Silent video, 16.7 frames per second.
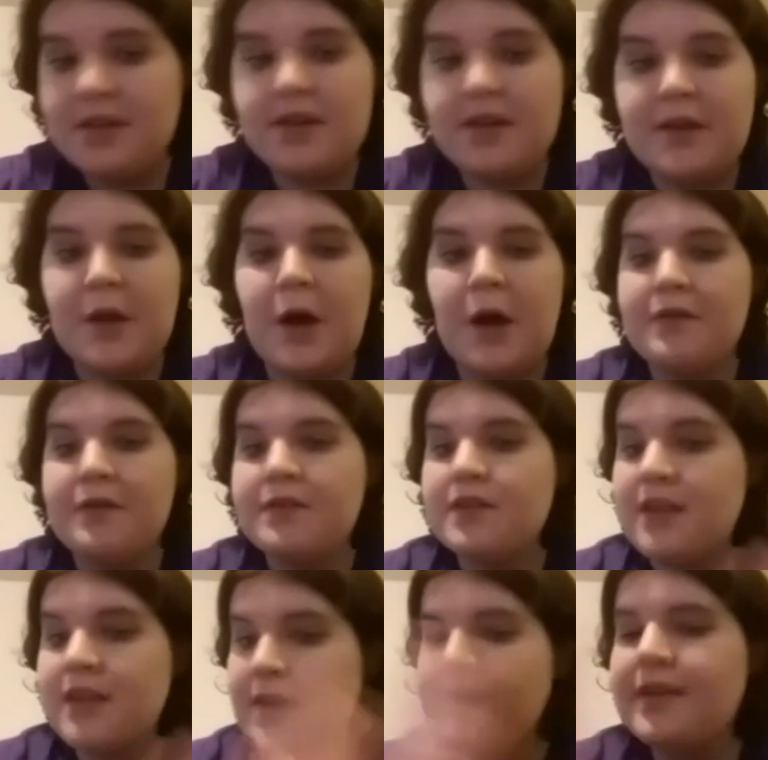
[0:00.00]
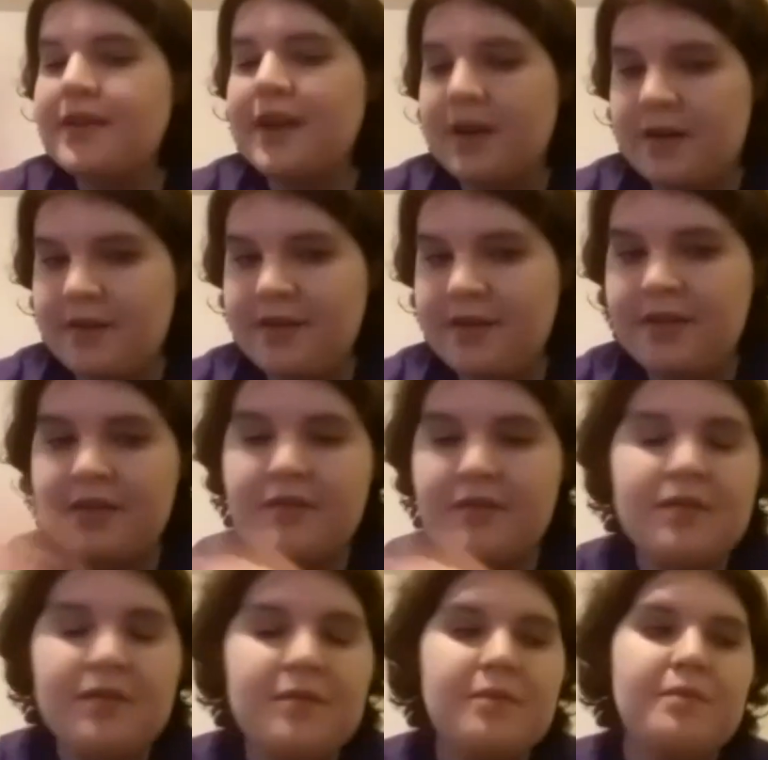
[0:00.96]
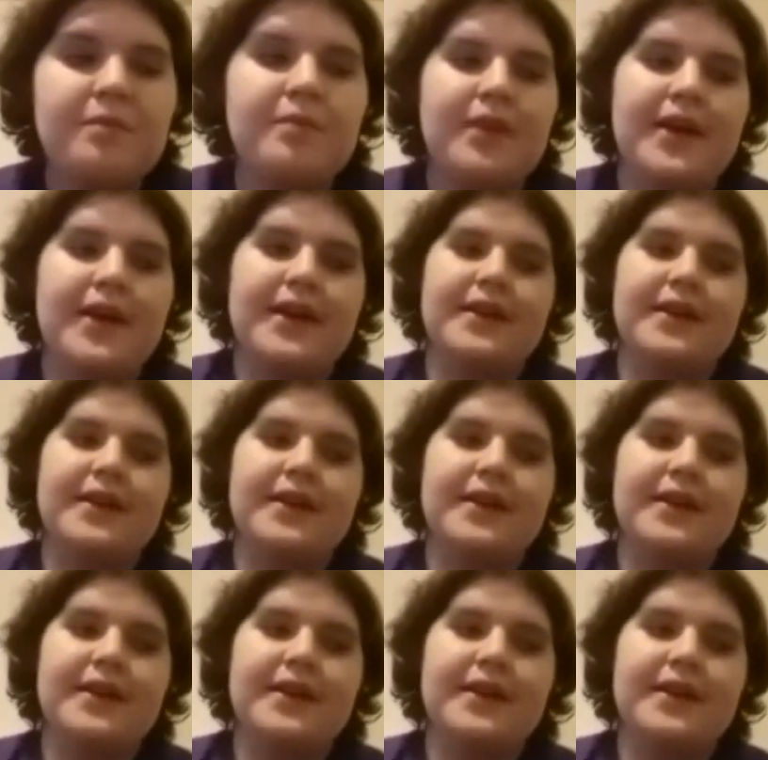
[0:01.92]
Y'all have a lovely Earth, but